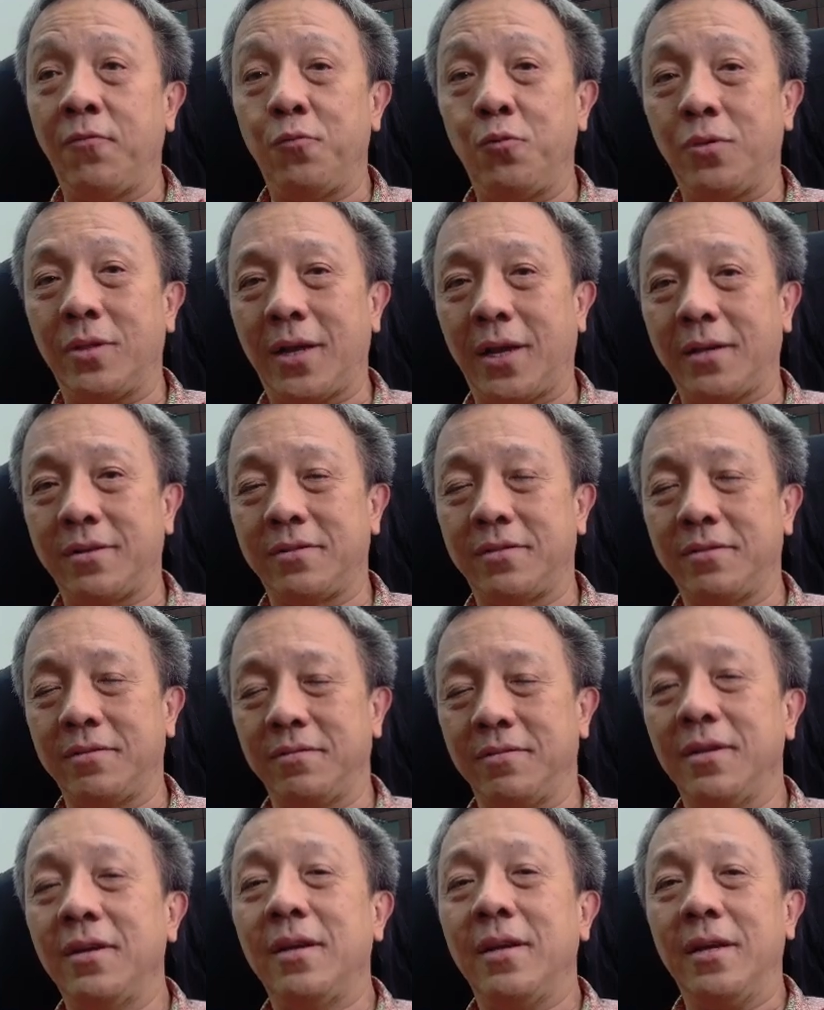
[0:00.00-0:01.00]
full text.
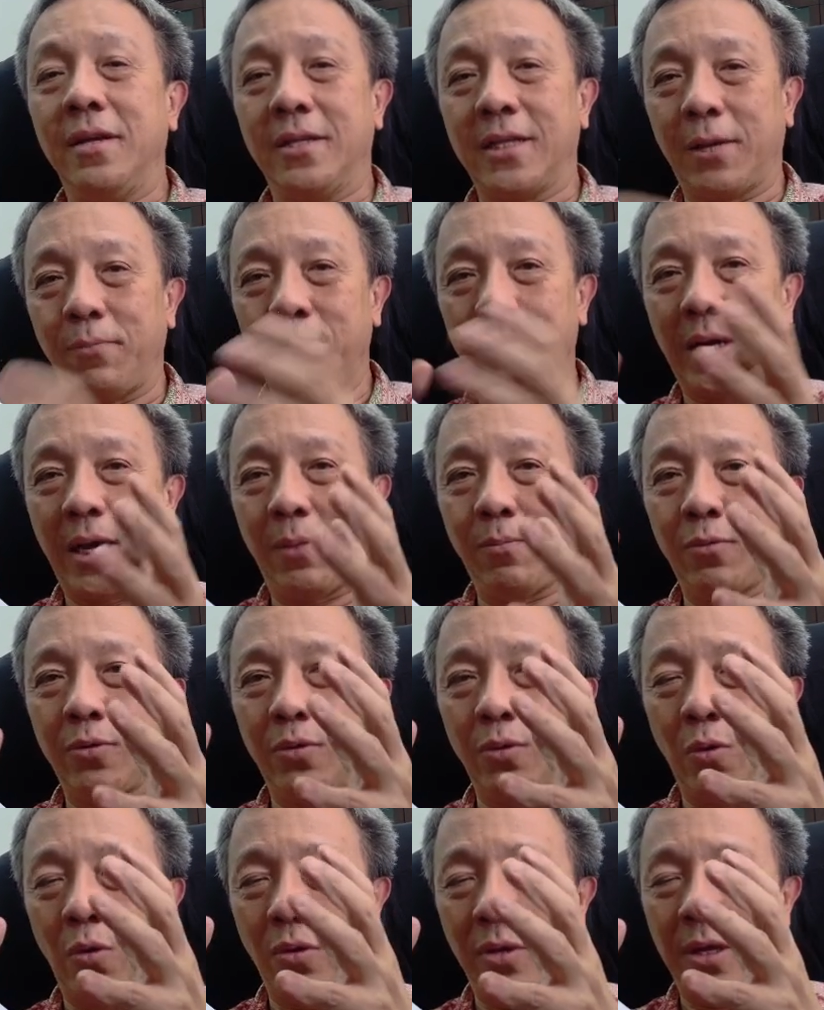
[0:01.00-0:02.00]

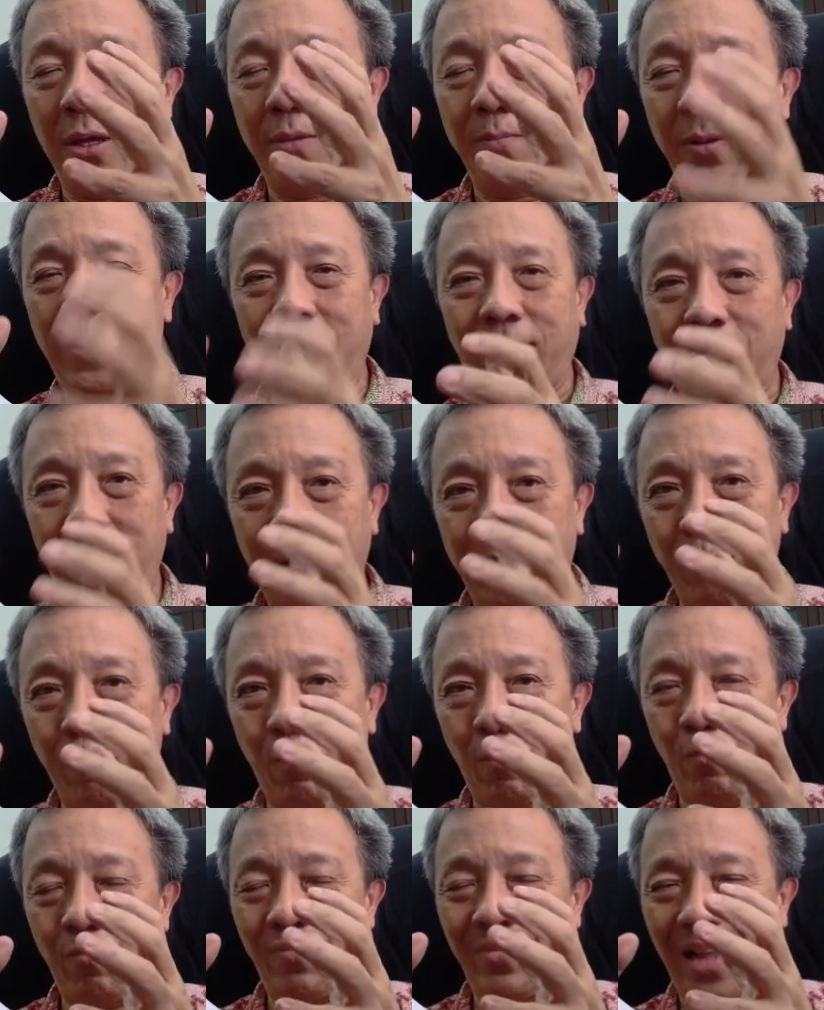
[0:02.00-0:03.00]
Sometimes only specific
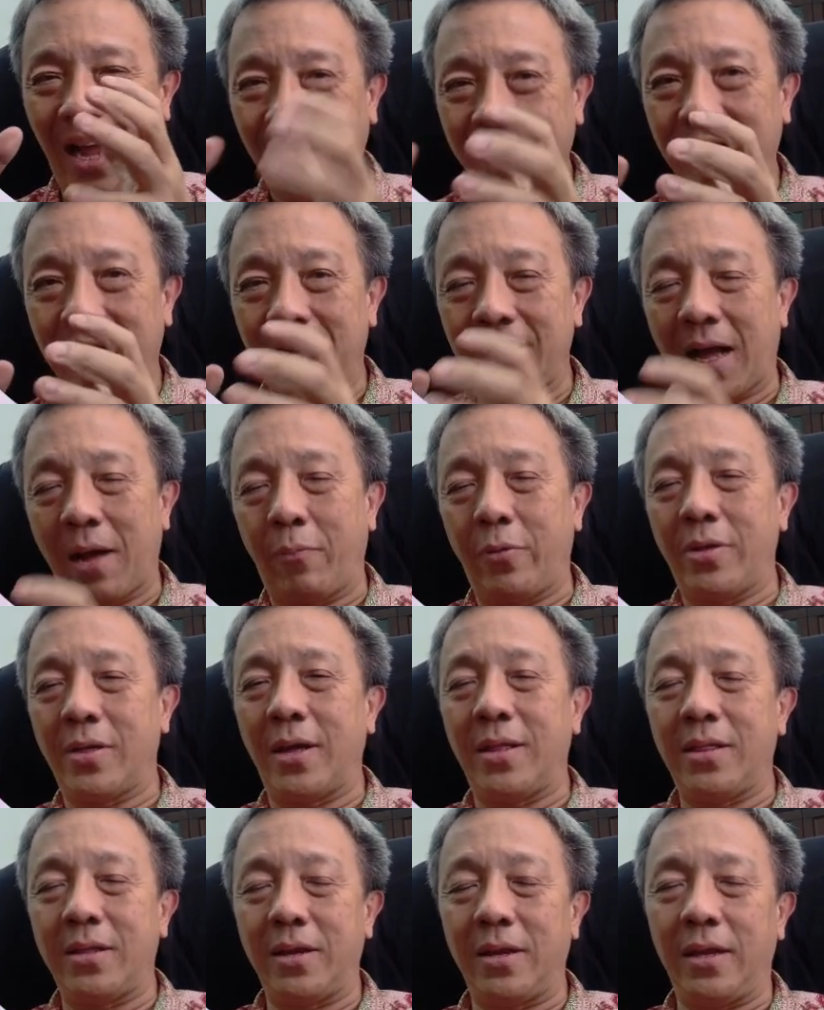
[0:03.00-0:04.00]
data are
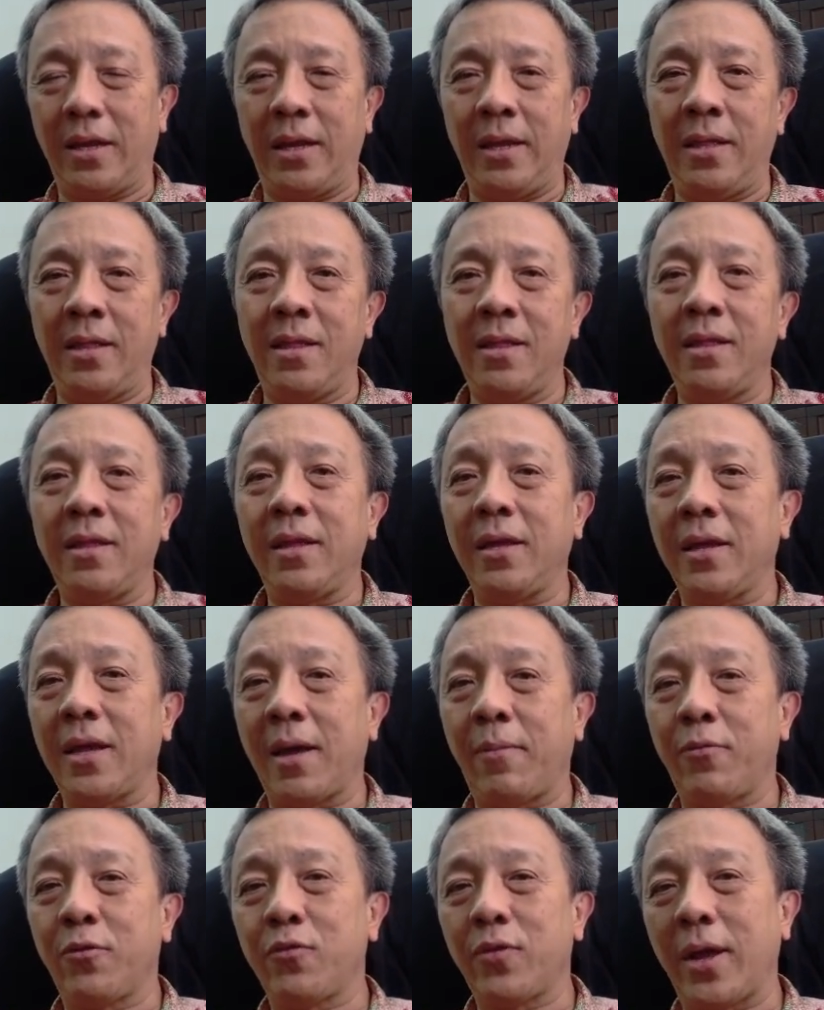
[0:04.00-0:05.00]
presented in the
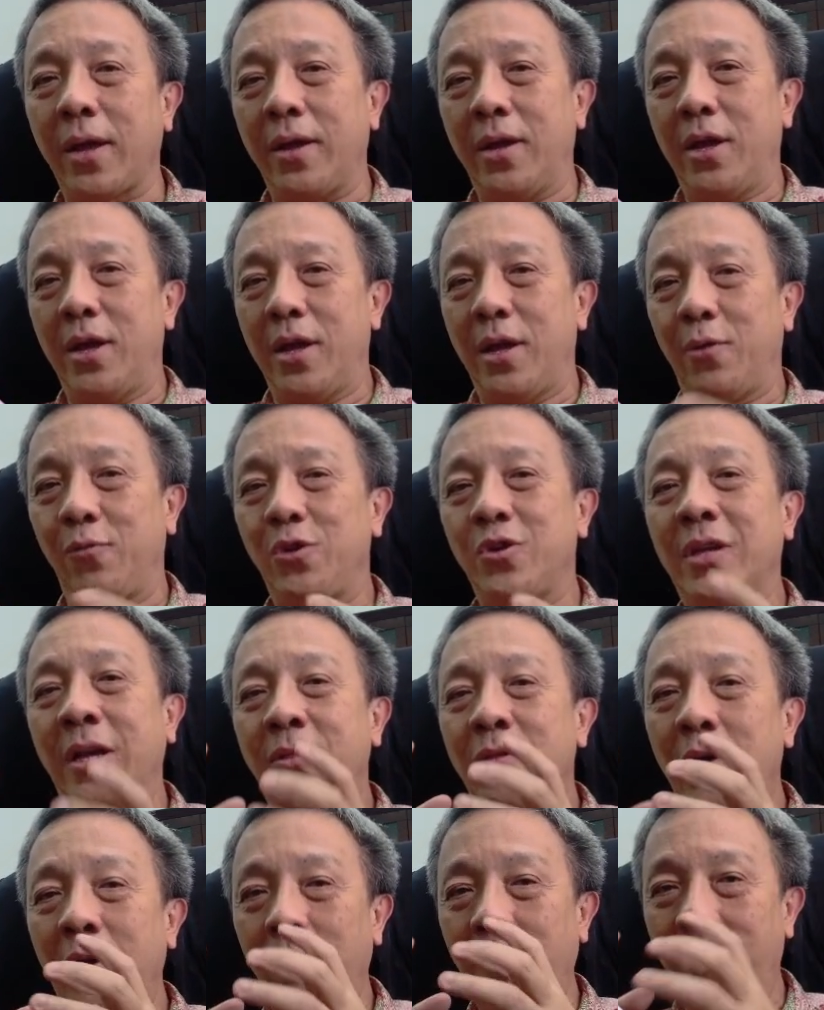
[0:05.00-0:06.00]
abstract which
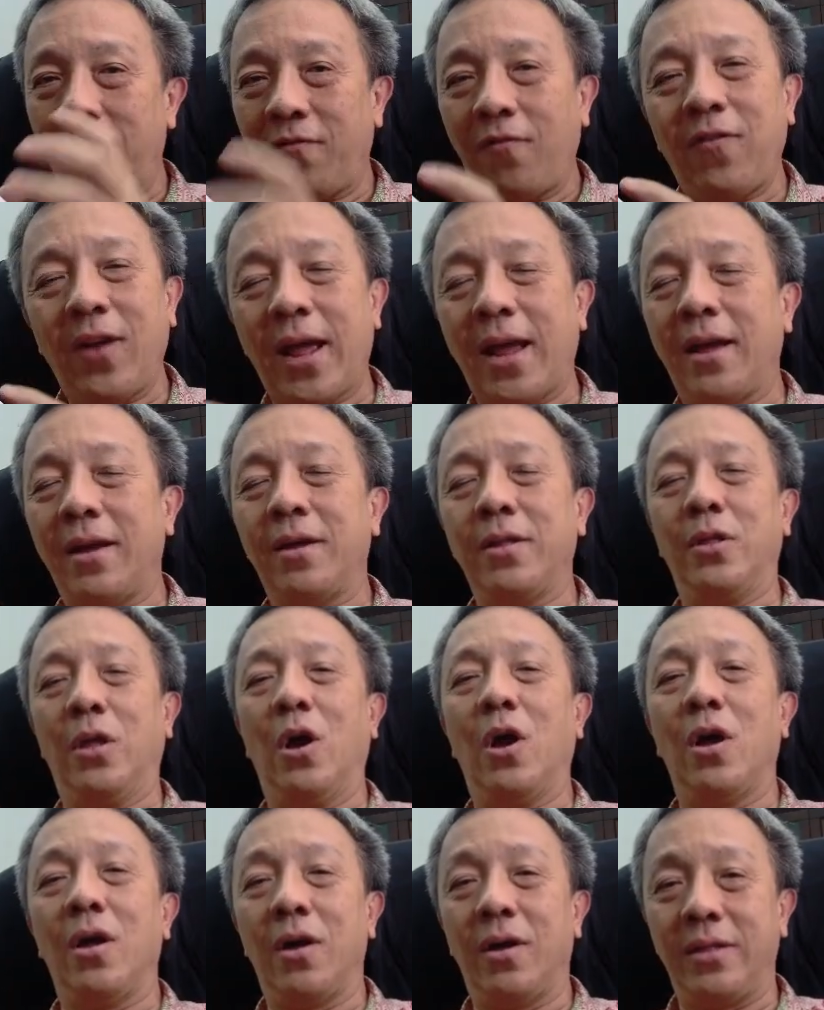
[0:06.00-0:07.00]
does not reflect
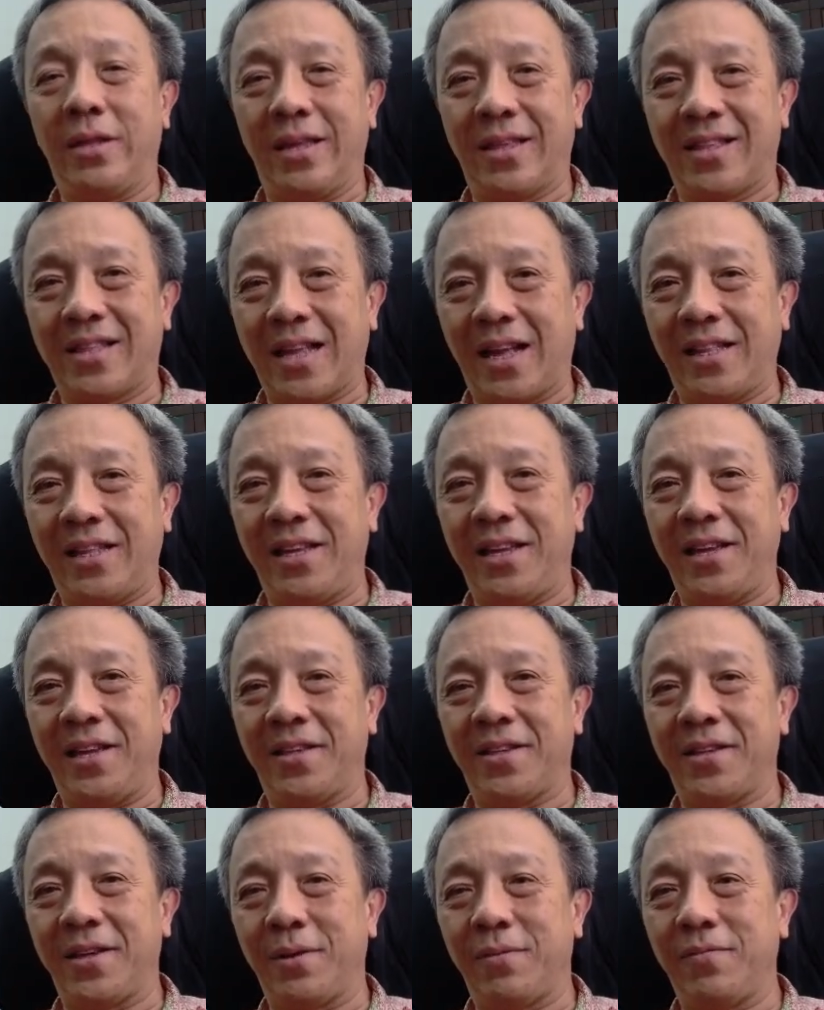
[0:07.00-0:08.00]
the study
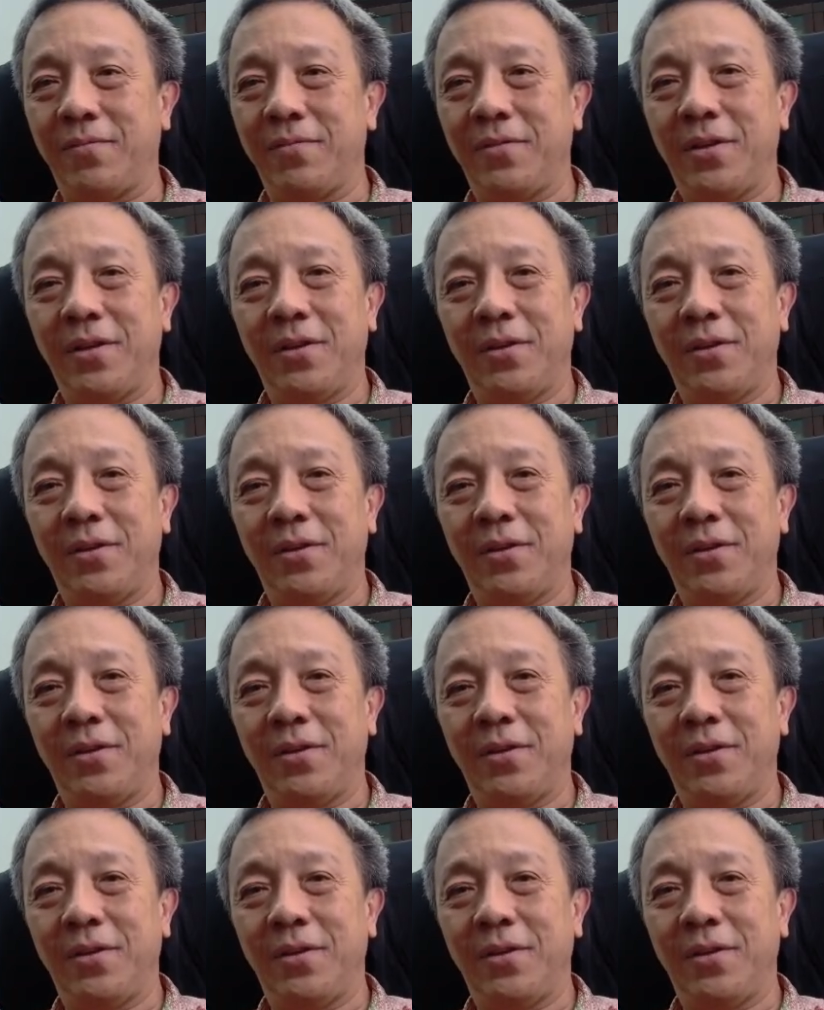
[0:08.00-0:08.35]
itself.